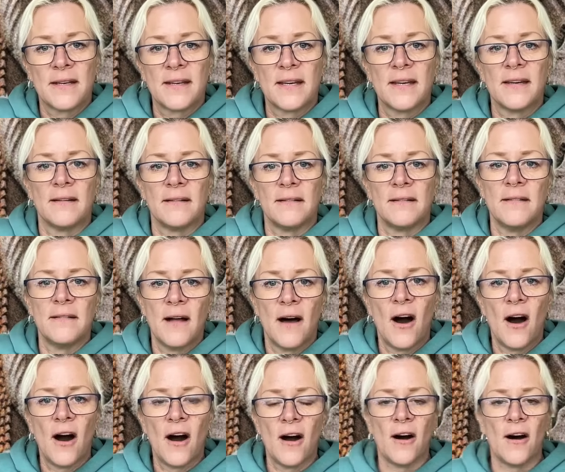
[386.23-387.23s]
kill,
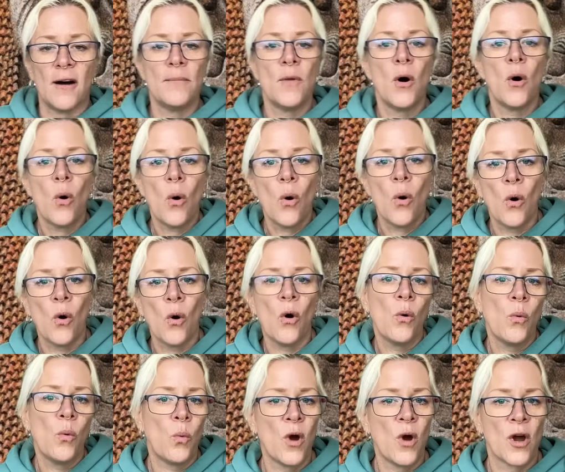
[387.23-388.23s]
harm,
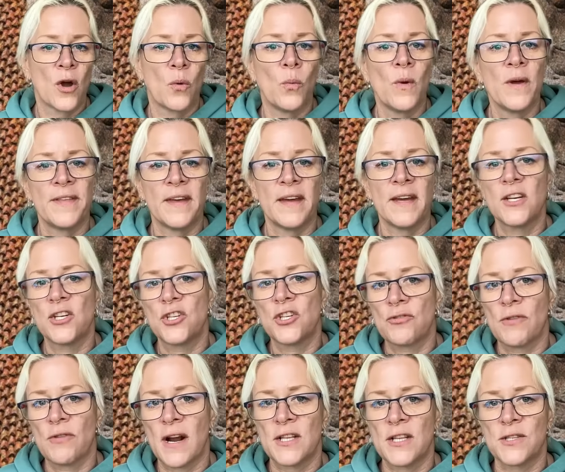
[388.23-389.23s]
or work with it,
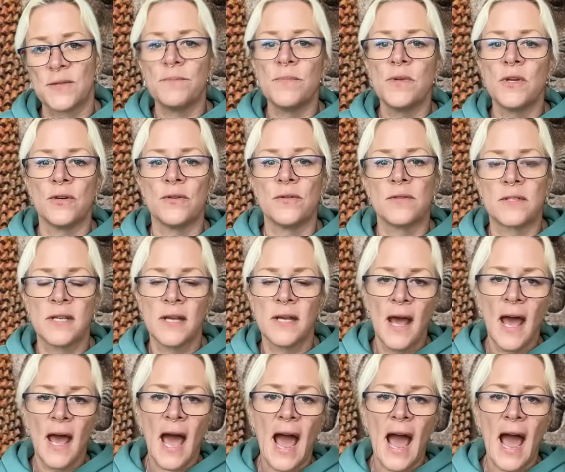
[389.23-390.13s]
transmute,